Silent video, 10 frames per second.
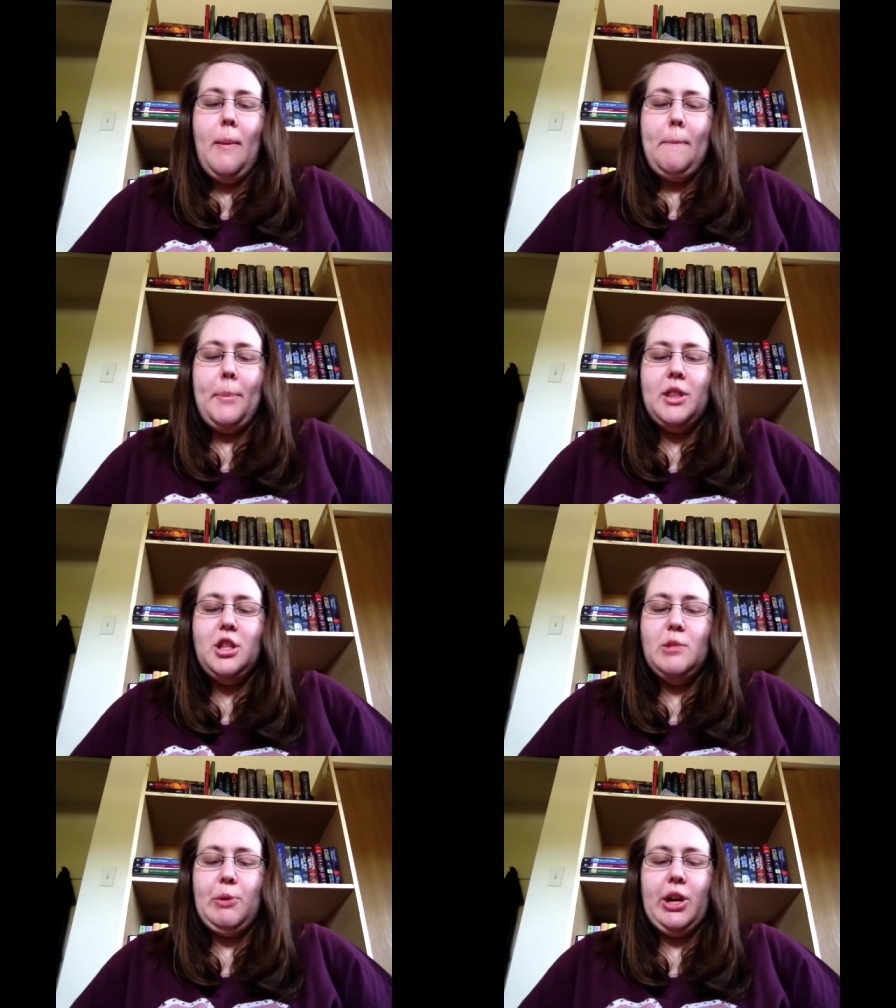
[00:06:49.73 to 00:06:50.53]
But
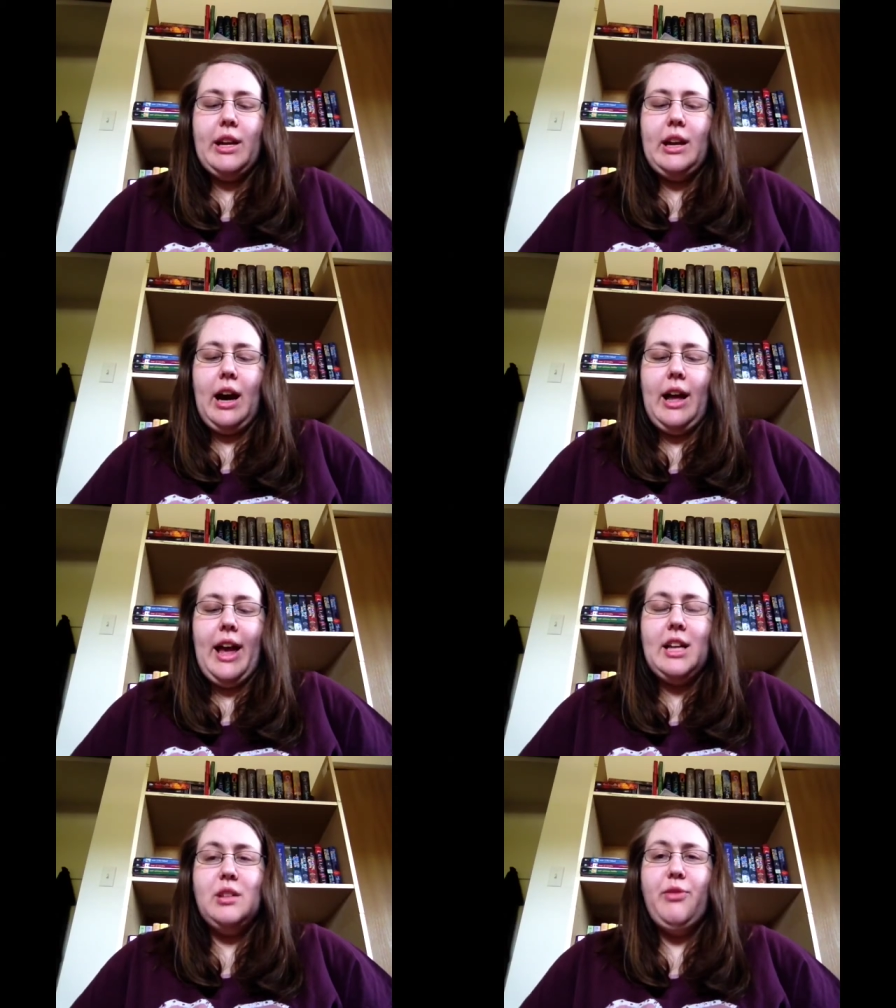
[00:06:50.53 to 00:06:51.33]
this book I got
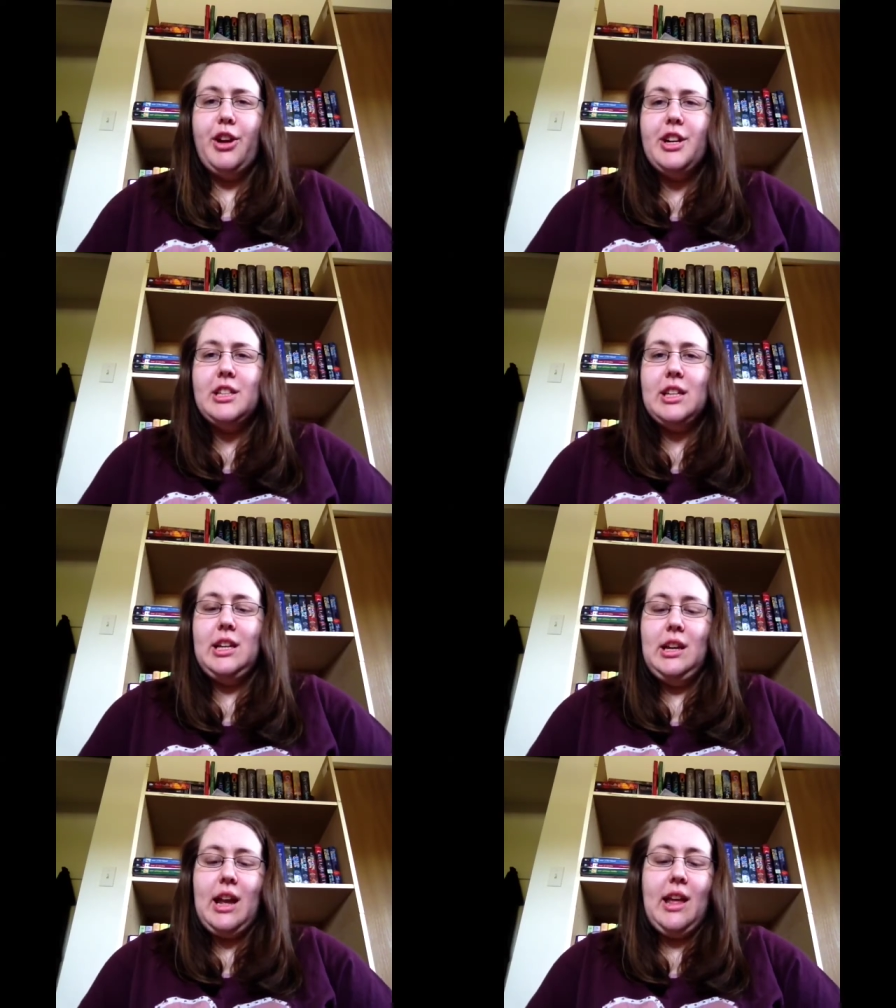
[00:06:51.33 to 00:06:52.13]
has fairies in
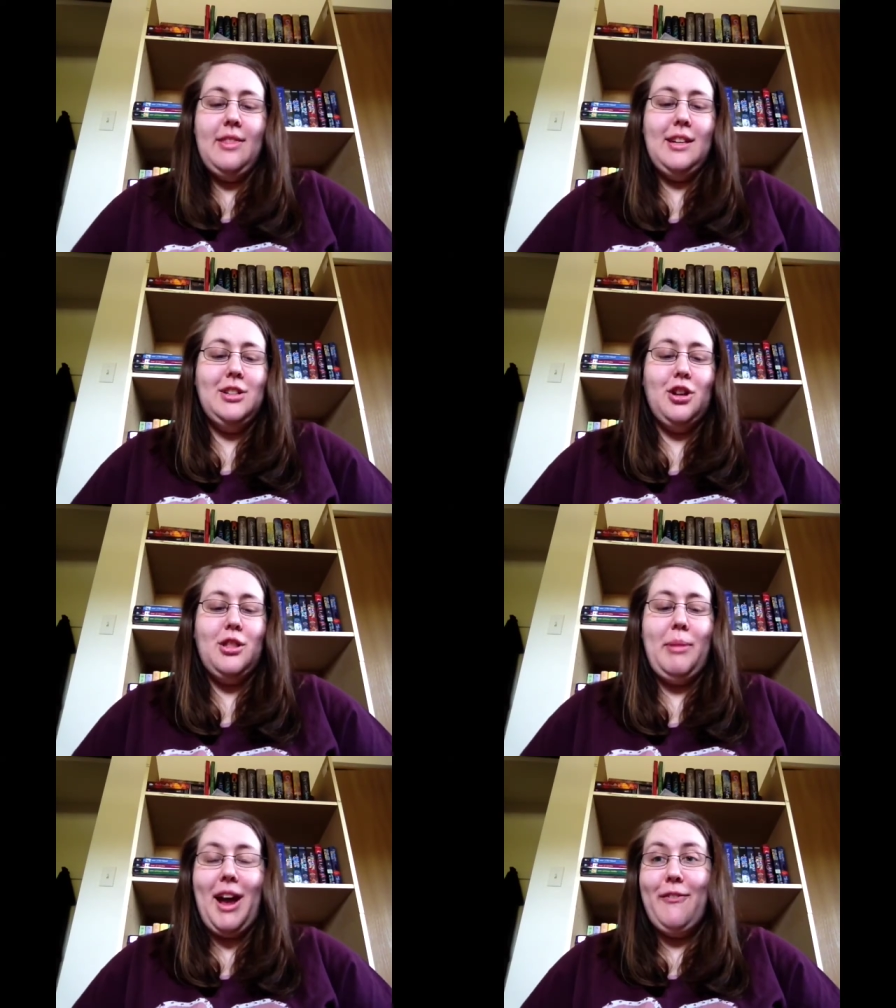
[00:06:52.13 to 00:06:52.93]
it, and these are the
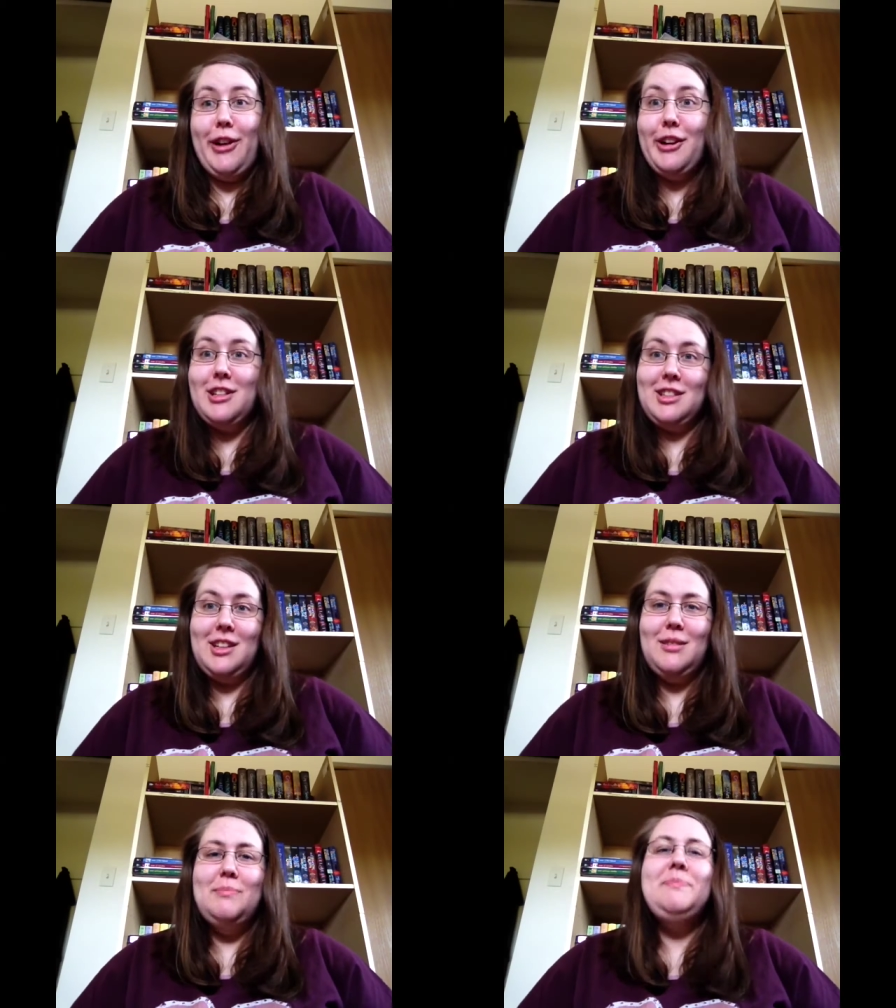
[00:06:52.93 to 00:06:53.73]
bad fairies in
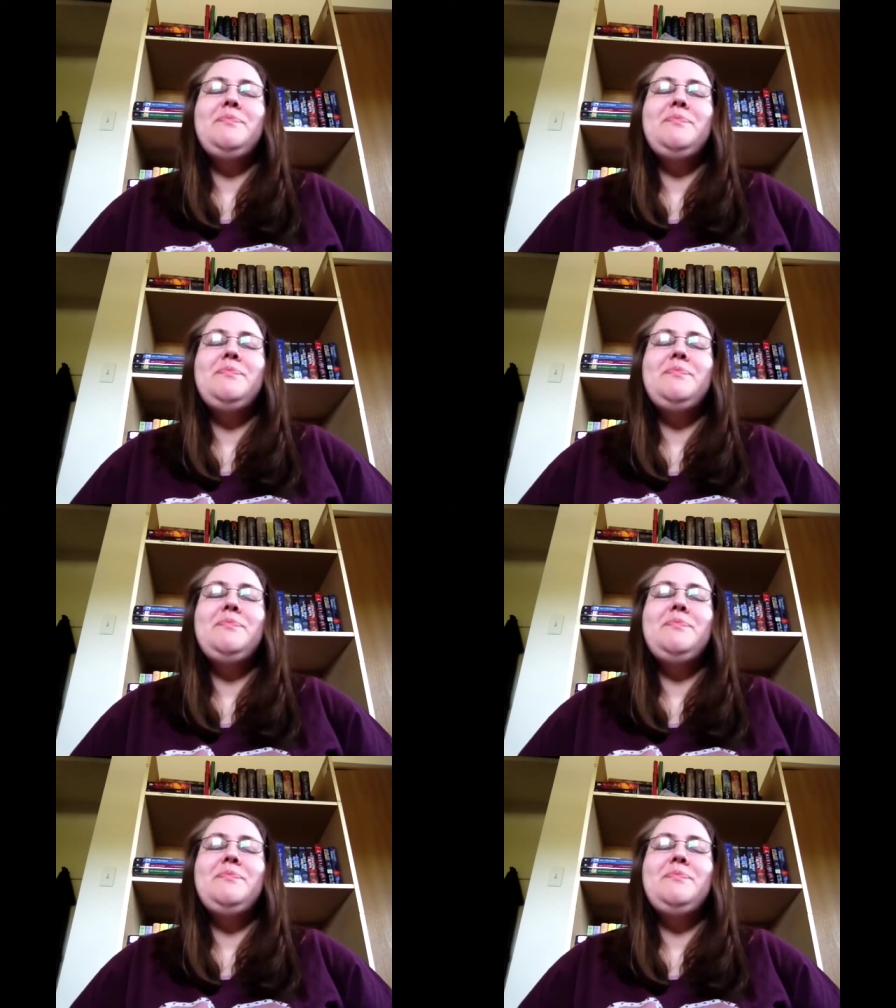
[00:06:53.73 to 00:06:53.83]
them.